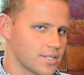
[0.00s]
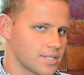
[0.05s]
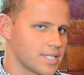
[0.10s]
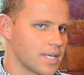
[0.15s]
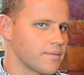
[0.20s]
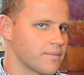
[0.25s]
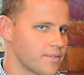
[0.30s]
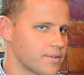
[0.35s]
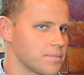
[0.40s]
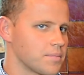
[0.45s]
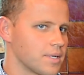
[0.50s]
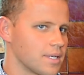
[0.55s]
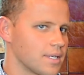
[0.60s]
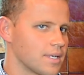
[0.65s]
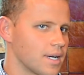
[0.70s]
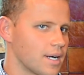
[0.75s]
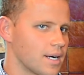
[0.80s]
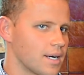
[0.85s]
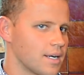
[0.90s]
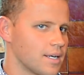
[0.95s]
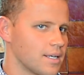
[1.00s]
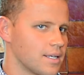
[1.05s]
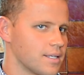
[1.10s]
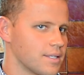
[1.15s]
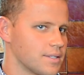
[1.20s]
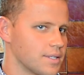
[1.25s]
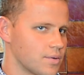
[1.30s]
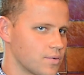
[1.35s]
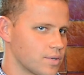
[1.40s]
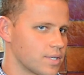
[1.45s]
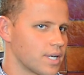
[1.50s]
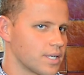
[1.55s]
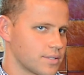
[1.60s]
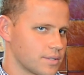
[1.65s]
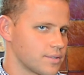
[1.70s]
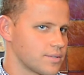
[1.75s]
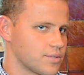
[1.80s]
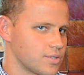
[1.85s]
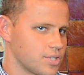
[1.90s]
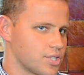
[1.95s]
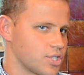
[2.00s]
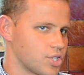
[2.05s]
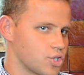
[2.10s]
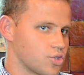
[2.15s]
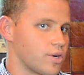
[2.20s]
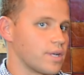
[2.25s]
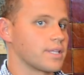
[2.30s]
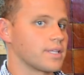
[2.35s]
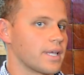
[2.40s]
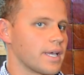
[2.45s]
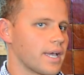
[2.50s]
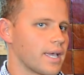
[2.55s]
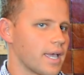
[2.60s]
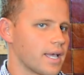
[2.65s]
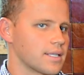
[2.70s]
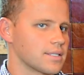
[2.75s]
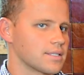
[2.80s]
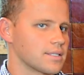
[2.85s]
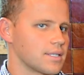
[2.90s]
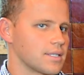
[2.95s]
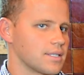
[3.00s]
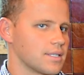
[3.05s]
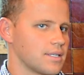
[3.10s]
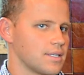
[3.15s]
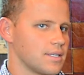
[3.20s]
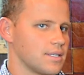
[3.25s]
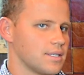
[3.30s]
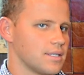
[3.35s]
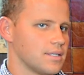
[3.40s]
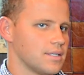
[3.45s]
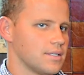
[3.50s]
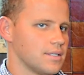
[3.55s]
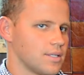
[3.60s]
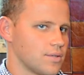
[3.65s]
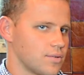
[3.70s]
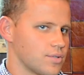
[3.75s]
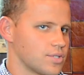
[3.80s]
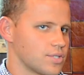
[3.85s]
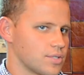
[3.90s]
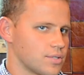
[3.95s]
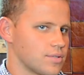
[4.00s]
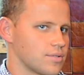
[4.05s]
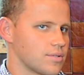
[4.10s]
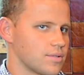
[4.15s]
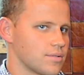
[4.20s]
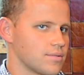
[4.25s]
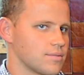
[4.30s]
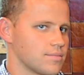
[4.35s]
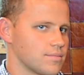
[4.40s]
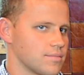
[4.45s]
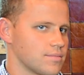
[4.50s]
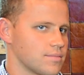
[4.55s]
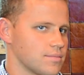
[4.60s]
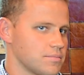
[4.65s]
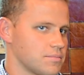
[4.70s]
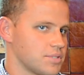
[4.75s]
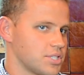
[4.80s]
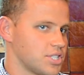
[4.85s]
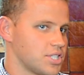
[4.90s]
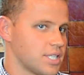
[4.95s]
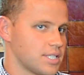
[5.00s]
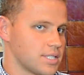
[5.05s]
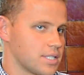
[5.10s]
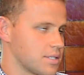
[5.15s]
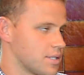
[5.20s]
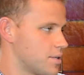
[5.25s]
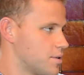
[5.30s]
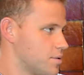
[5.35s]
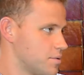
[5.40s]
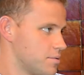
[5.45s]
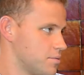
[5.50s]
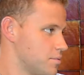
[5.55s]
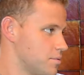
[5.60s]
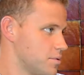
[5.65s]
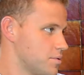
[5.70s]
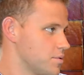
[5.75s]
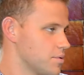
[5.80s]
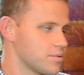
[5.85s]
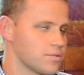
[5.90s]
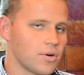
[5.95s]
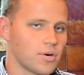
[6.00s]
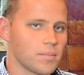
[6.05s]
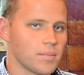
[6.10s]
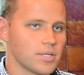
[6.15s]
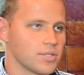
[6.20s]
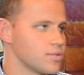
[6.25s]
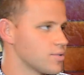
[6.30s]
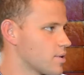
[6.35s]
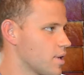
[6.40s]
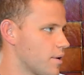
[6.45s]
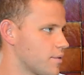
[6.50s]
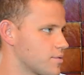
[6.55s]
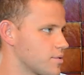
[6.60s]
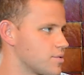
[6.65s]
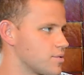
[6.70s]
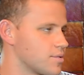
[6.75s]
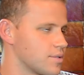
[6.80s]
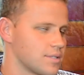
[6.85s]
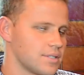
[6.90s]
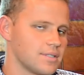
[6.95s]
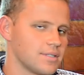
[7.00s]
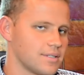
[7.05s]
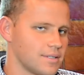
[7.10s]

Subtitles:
Same for me, yeah. They were not strictly against it. They were just, suggesting that you normal. You don't have to do it.